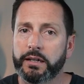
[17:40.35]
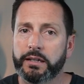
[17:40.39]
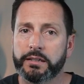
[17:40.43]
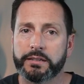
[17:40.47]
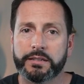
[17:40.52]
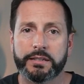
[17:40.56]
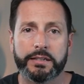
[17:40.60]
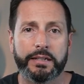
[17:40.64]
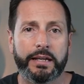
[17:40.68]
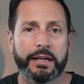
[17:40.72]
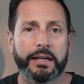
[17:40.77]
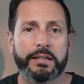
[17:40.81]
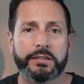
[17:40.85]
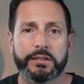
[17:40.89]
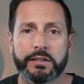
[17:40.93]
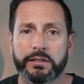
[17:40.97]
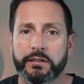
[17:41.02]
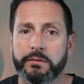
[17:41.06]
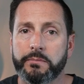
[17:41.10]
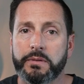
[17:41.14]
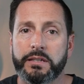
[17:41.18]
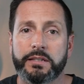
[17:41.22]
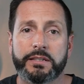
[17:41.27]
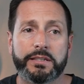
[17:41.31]
and today is
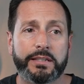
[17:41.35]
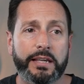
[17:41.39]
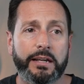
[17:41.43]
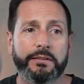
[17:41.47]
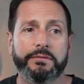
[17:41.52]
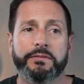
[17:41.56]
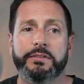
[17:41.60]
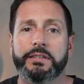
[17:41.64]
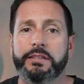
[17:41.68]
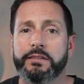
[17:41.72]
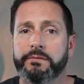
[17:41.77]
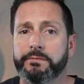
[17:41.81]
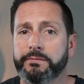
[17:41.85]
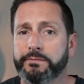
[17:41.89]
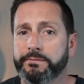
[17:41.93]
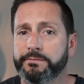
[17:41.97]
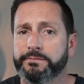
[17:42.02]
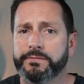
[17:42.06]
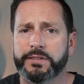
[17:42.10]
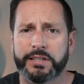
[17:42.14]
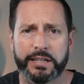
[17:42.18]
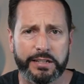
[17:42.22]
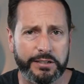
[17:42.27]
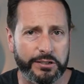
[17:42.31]
gonna be
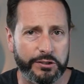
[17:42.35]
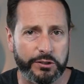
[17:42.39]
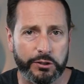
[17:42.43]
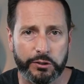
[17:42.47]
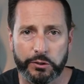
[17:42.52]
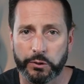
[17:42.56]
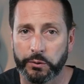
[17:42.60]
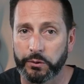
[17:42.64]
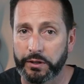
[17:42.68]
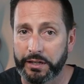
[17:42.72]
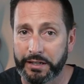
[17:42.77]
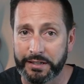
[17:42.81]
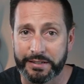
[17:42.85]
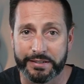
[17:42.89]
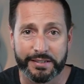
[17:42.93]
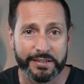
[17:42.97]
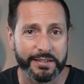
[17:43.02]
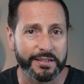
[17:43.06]
seventy-six degrees.